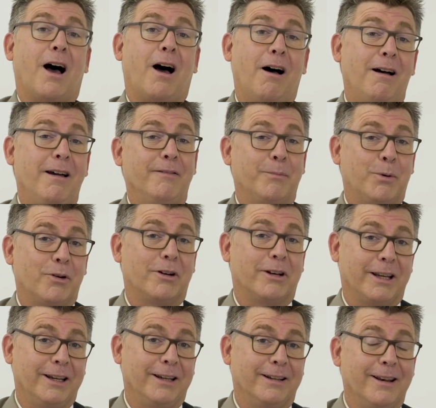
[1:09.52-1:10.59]
I've put it
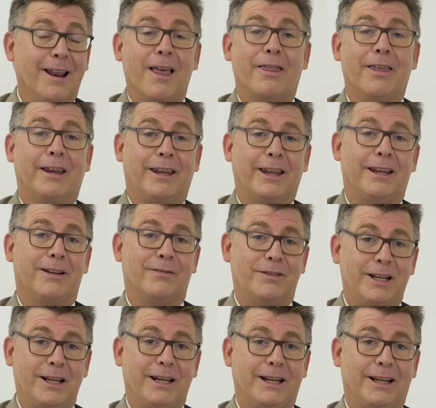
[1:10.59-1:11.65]
in the key of
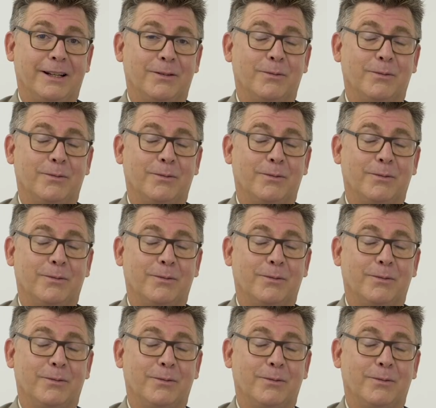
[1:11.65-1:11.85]
D,